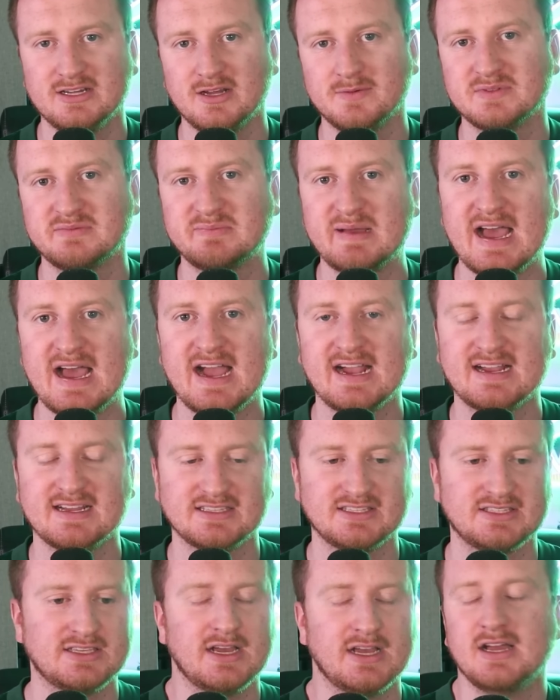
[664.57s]
he comes
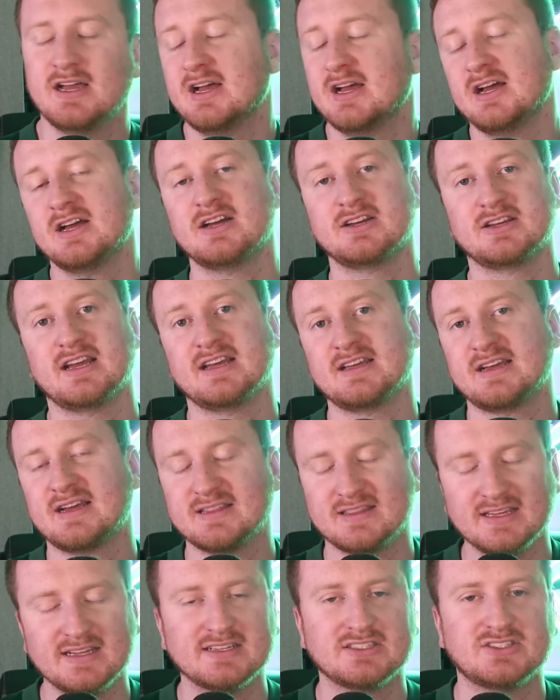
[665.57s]
back.
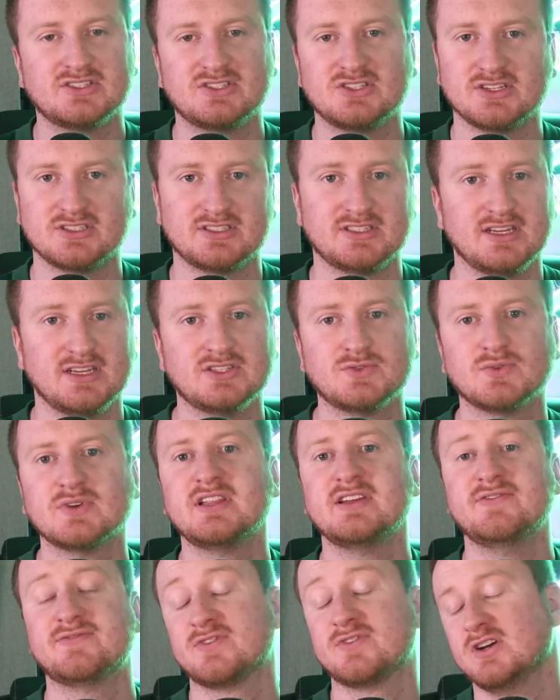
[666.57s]
I think it's
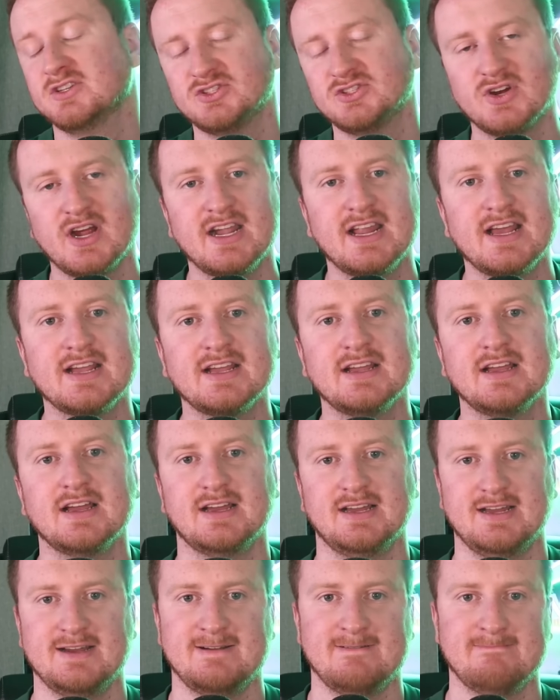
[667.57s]
really
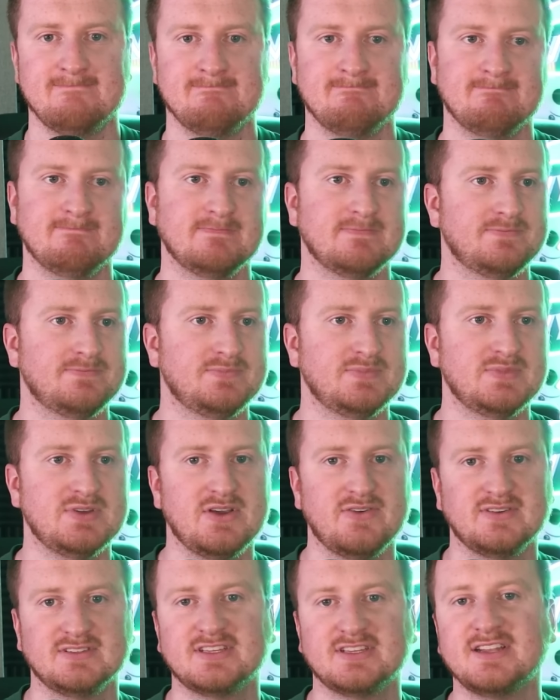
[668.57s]
frustrating. I
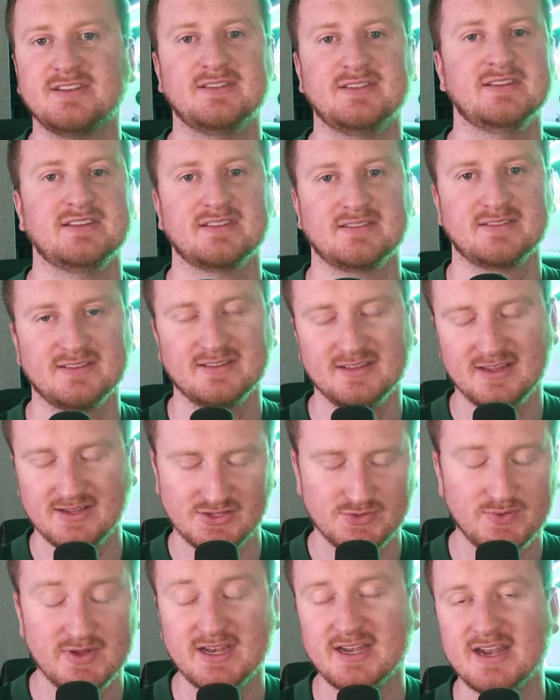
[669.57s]

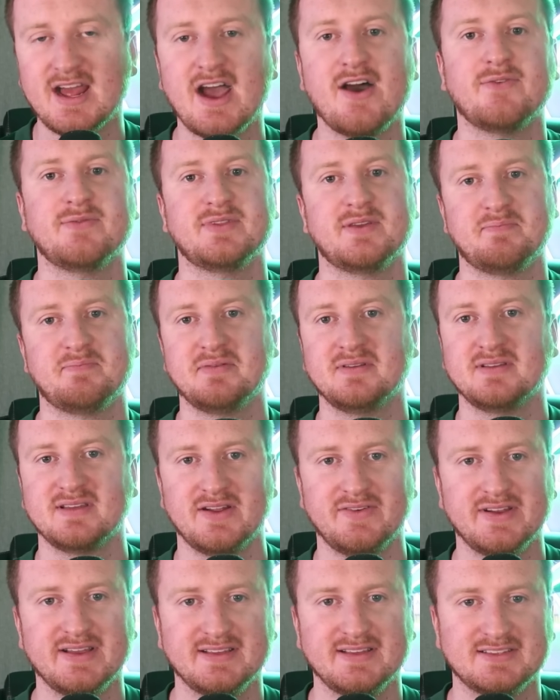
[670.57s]
tweeted out that
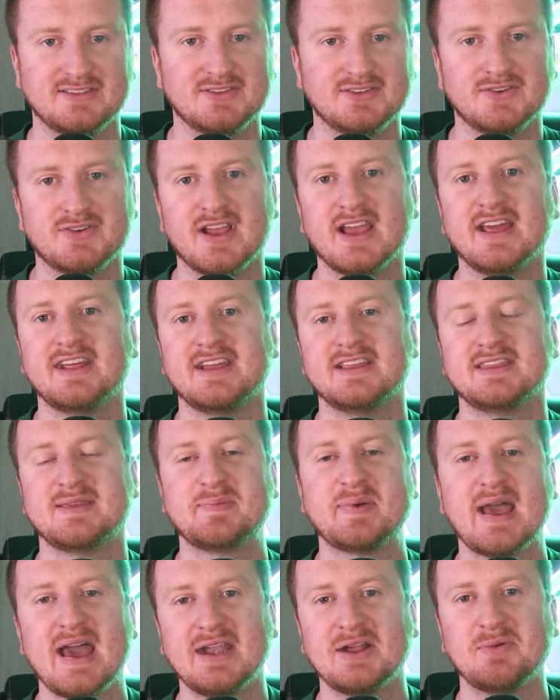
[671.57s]
it's okay to hit
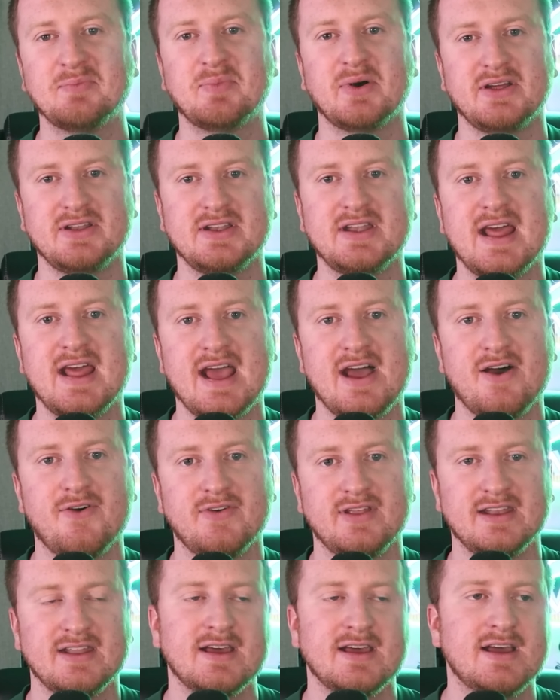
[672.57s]
the panic button
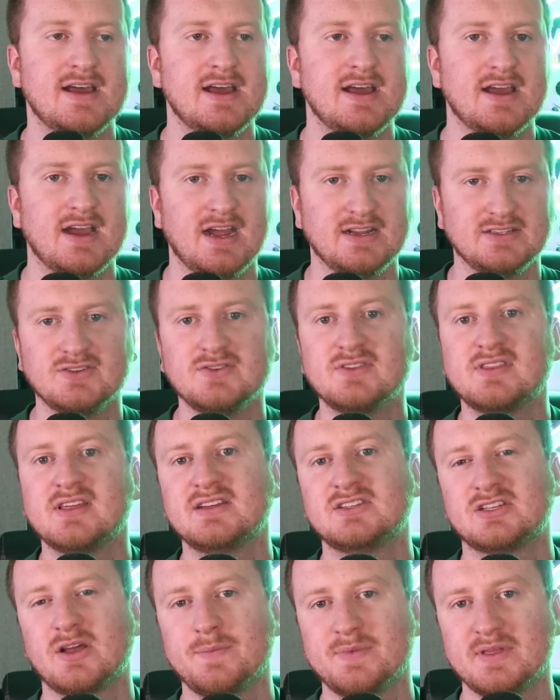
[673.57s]
now, and I do
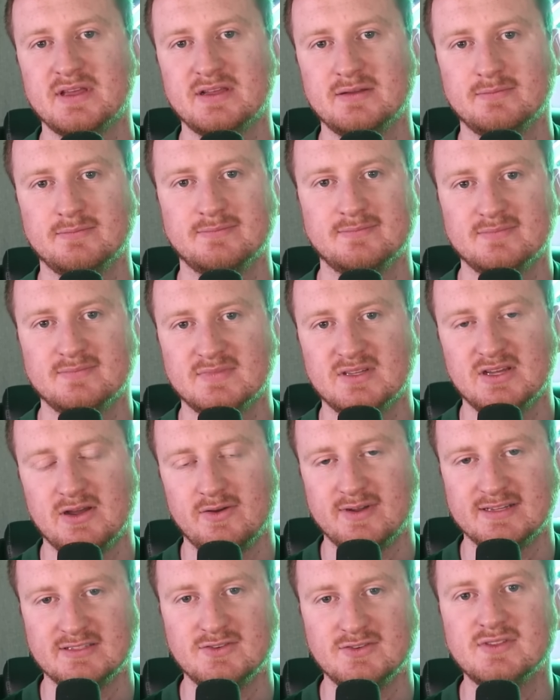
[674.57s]
think something.
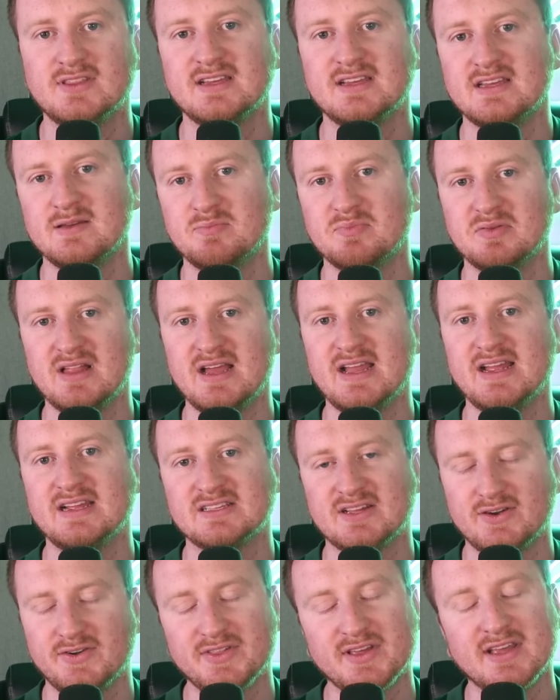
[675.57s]
I do think he plays.
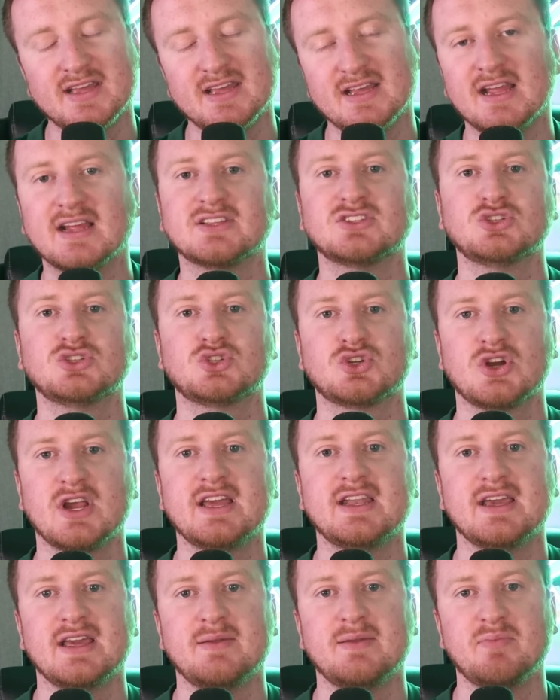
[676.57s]
I don't think he gets
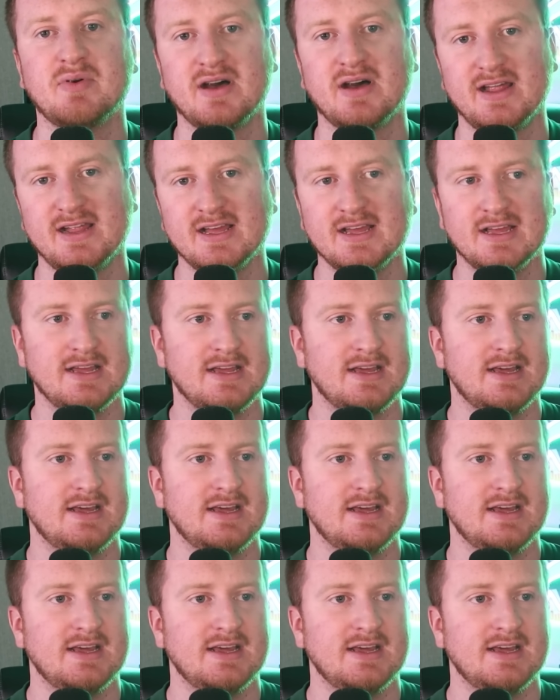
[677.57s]
traded, but